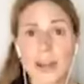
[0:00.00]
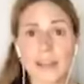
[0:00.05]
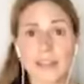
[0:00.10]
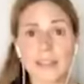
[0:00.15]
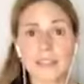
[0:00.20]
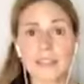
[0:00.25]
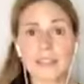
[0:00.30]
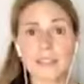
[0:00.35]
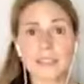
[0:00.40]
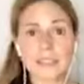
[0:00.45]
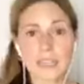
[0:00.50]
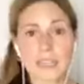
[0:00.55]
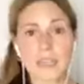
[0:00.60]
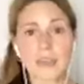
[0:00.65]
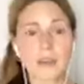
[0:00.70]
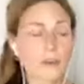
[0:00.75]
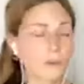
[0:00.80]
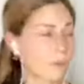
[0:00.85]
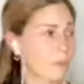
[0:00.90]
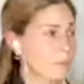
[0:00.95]
and
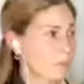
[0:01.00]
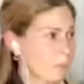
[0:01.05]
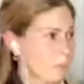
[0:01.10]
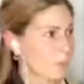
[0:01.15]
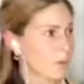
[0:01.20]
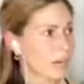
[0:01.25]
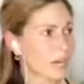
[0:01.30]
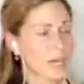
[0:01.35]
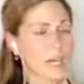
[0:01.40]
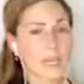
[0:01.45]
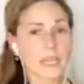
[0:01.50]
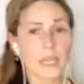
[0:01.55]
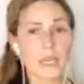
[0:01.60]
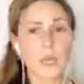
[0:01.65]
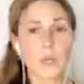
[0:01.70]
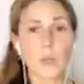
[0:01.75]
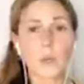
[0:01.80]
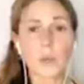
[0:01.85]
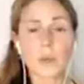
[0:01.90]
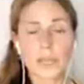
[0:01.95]
they really
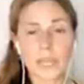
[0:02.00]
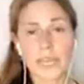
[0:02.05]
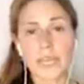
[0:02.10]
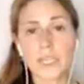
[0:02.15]
look